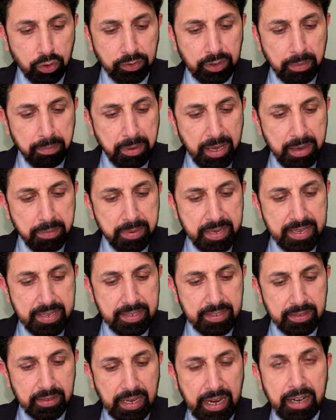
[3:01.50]
of the
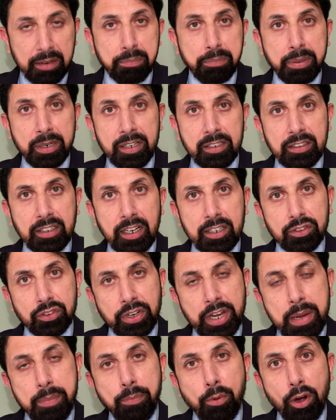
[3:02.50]
babies at birth are
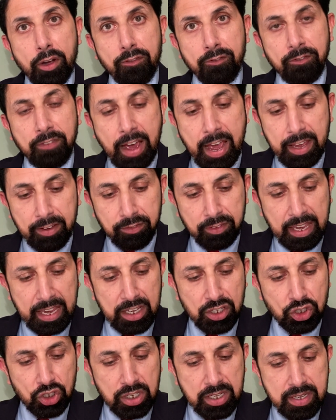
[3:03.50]
3.5
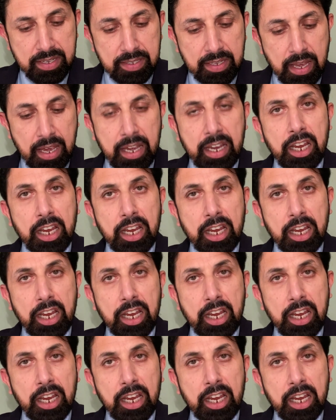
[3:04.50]
kgs.